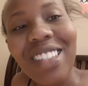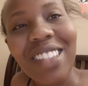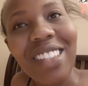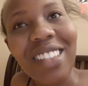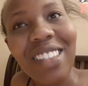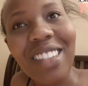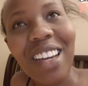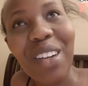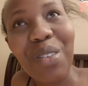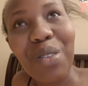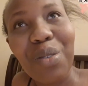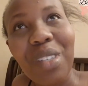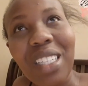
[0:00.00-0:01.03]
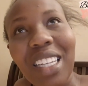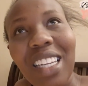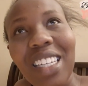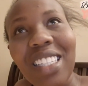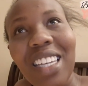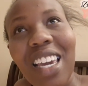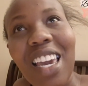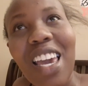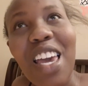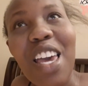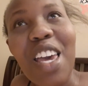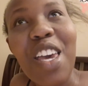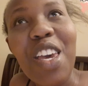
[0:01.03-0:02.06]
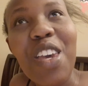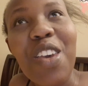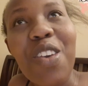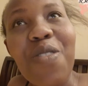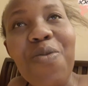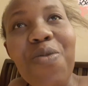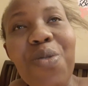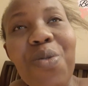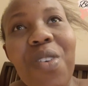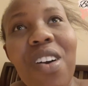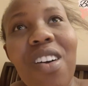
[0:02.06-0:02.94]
I don't know, what can I say, if you've